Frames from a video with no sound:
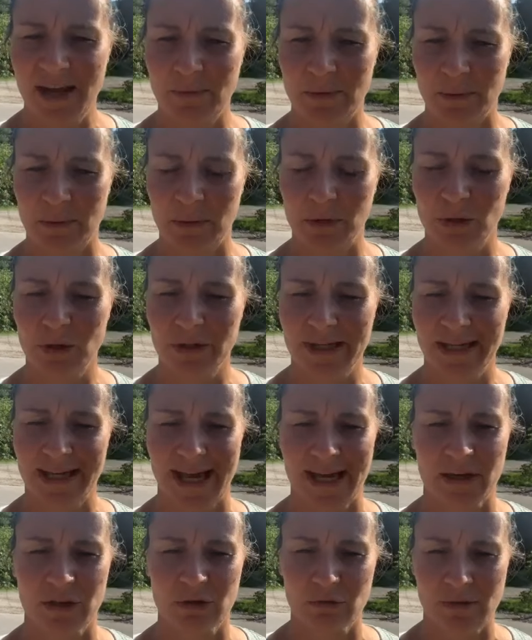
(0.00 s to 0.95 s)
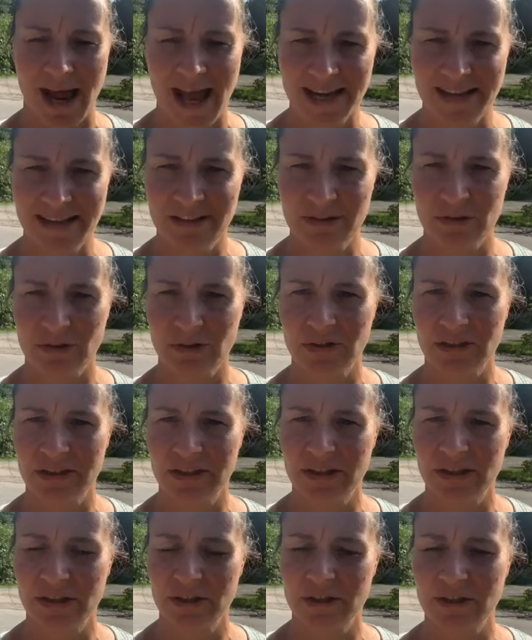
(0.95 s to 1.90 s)
We were looking at granite
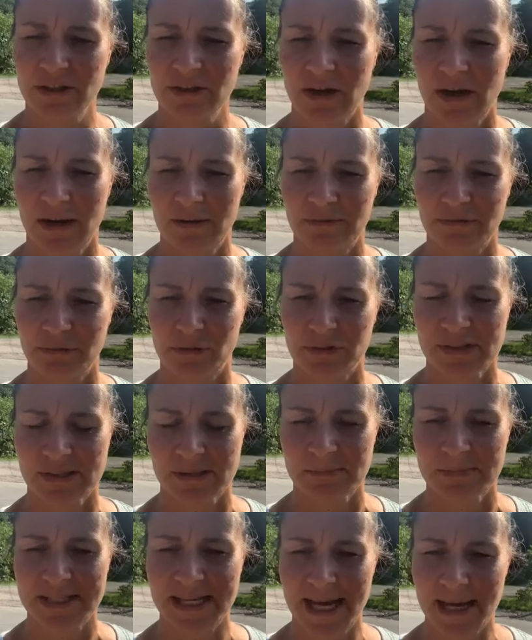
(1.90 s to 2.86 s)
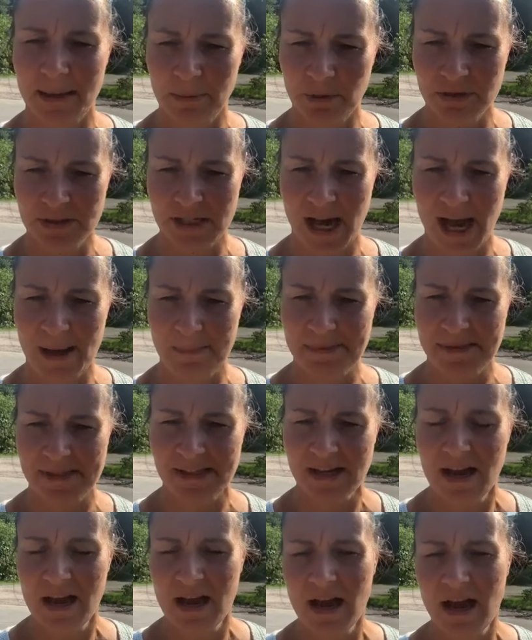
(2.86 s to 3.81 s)
earlier uh, for some tabletops
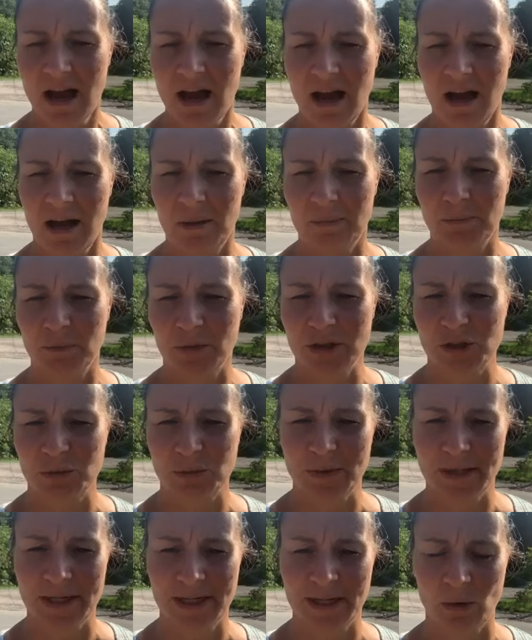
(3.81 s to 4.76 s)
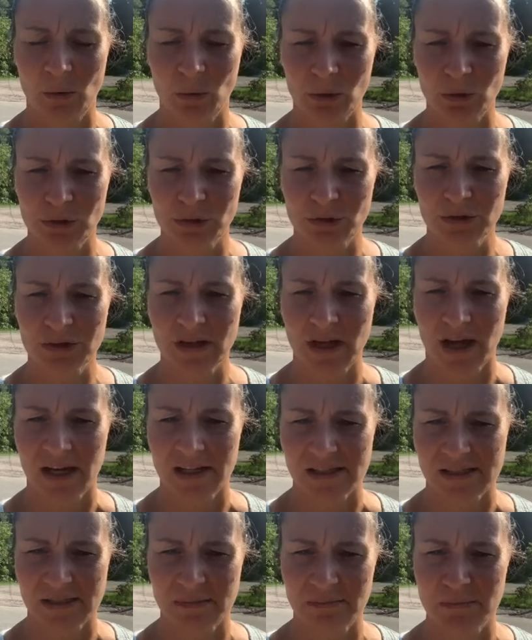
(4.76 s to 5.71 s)
um, which we ordered uh,
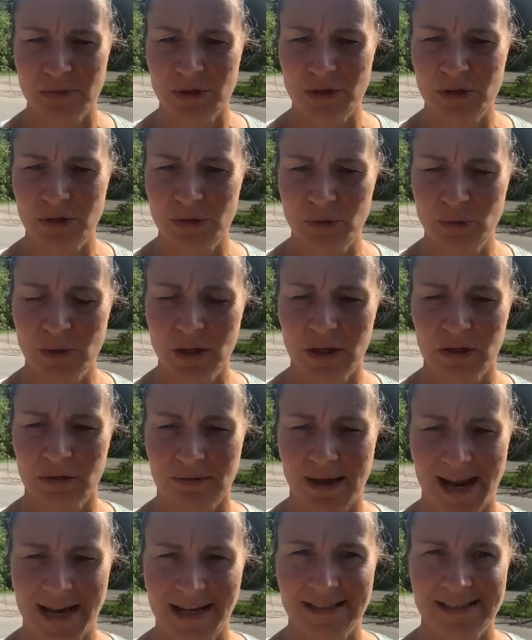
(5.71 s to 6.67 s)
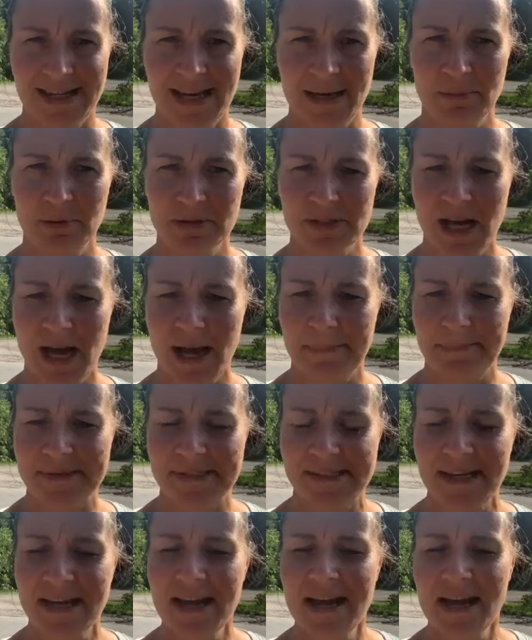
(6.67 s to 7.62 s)
some new granite
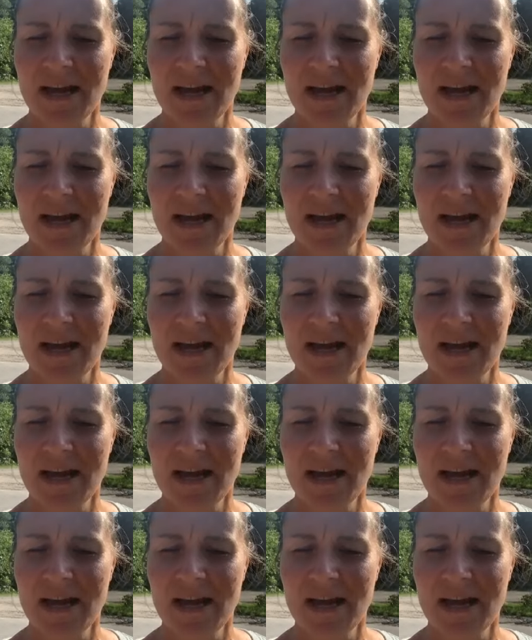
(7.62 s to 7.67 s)
tabletops.